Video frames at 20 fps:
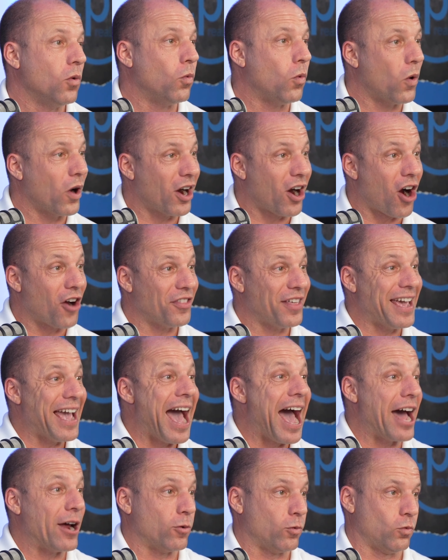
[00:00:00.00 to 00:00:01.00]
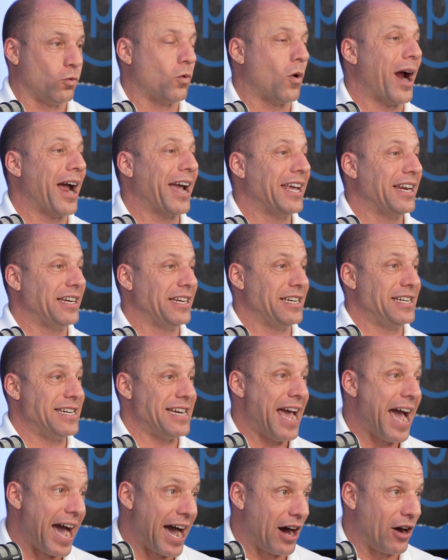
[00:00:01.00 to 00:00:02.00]
Where are they at right
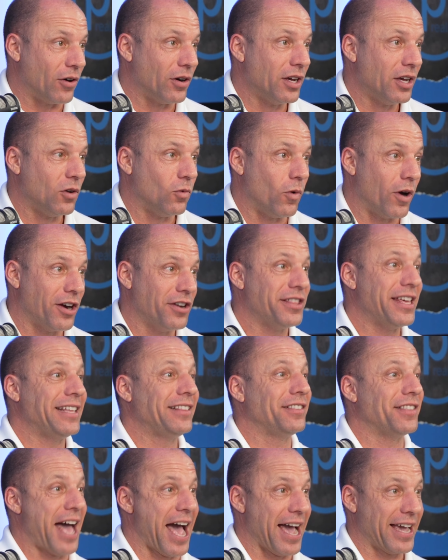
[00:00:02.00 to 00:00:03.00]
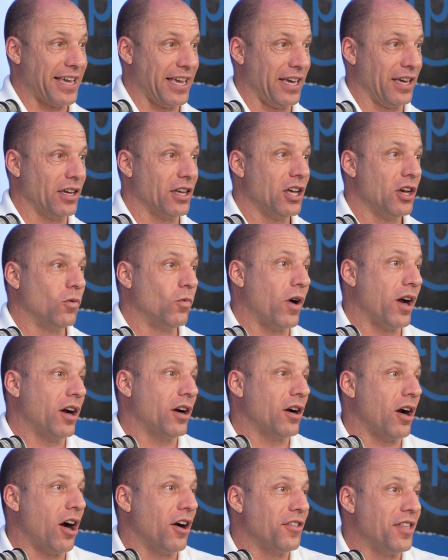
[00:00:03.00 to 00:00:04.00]
now? Where are they lacking?
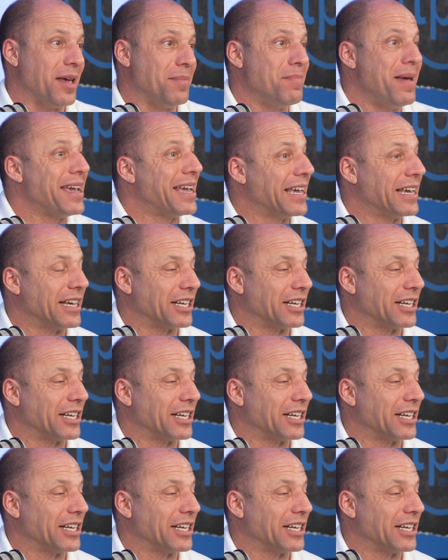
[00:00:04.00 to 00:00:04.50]
Where are they making